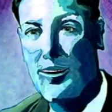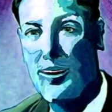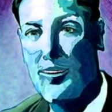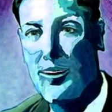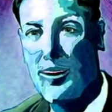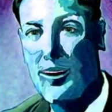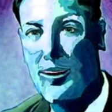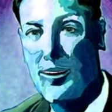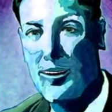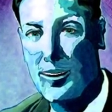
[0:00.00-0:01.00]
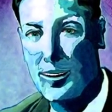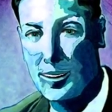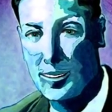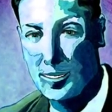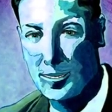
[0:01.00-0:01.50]
Every lovely
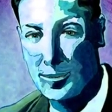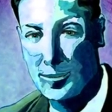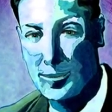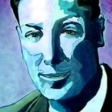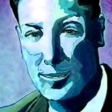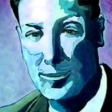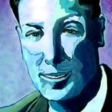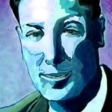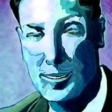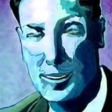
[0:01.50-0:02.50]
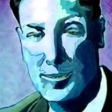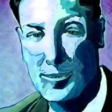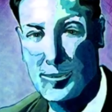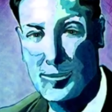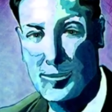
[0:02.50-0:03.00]
act of yours feeds her.
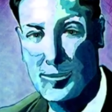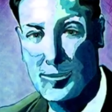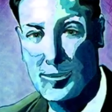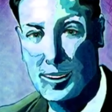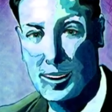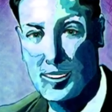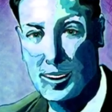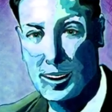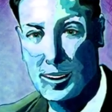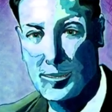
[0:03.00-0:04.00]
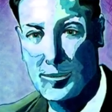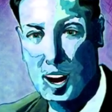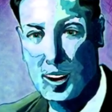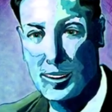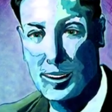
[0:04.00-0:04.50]
Every
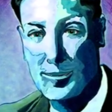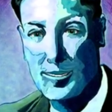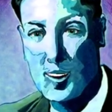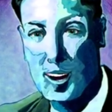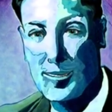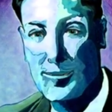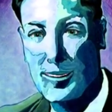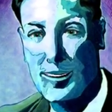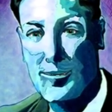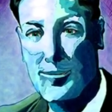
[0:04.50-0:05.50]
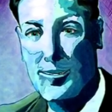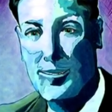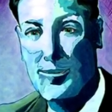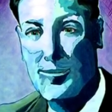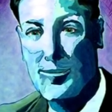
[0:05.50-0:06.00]
ignoble act of yours feeds
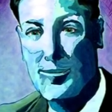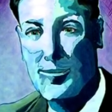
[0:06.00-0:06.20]
him.